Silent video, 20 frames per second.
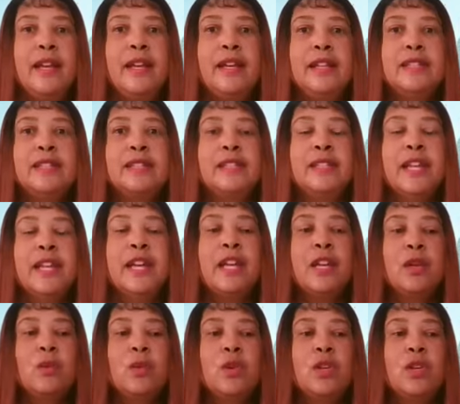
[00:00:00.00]
And
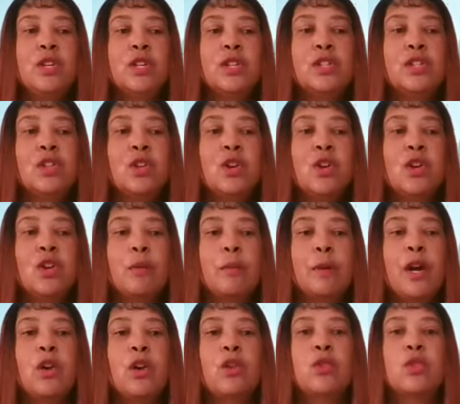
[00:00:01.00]
today we're going to talk
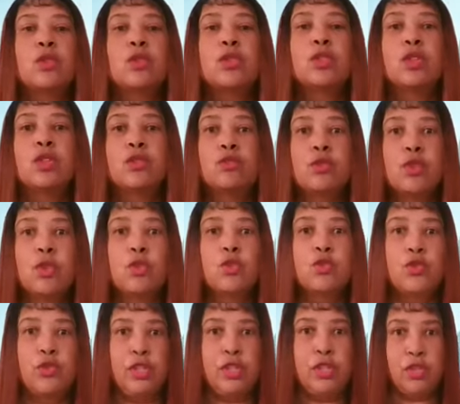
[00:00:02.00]
about the
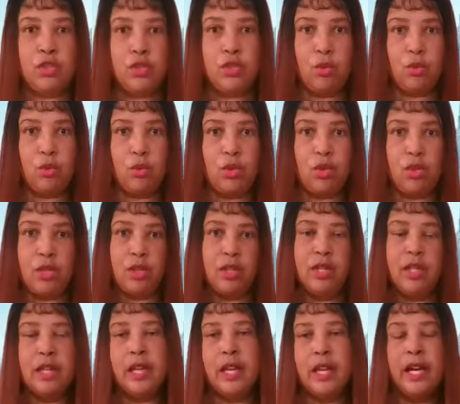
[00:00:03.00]
grocery store,
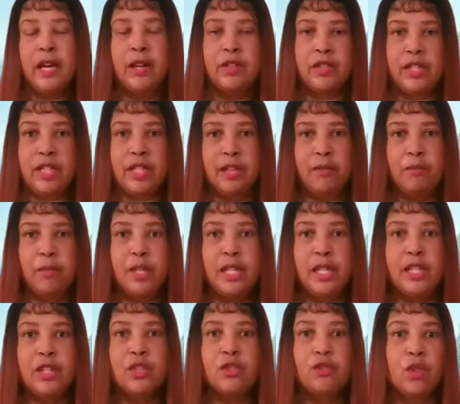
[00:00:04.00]
how to save
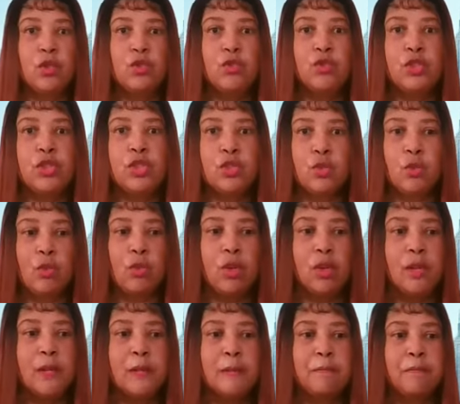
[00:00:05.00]
money in the grocery
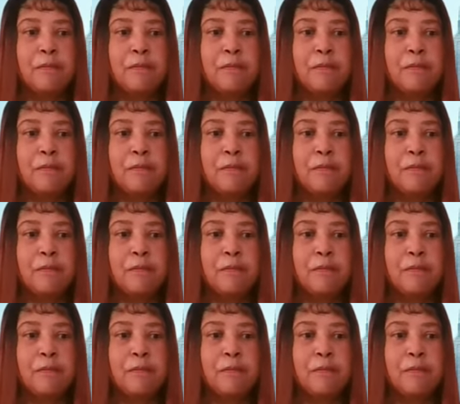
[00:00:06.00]
store.